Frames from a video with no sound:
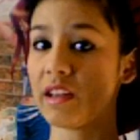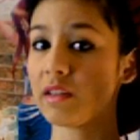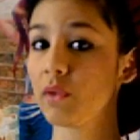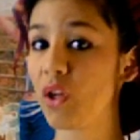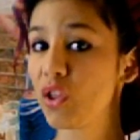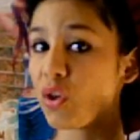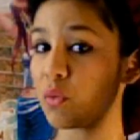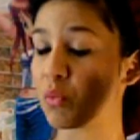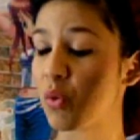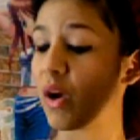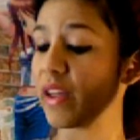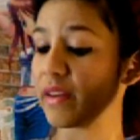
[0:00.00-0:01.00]
That's
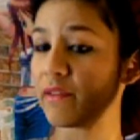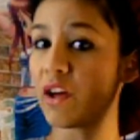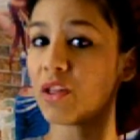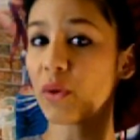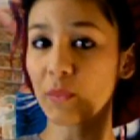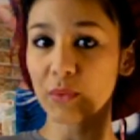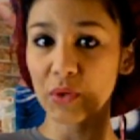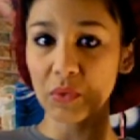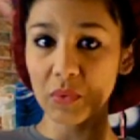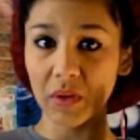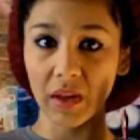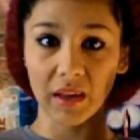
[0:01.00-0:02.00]
Volume 1. Volume
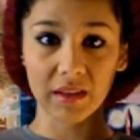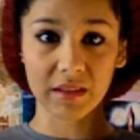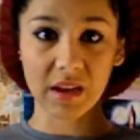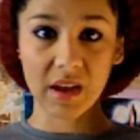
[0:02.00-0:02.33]
2 is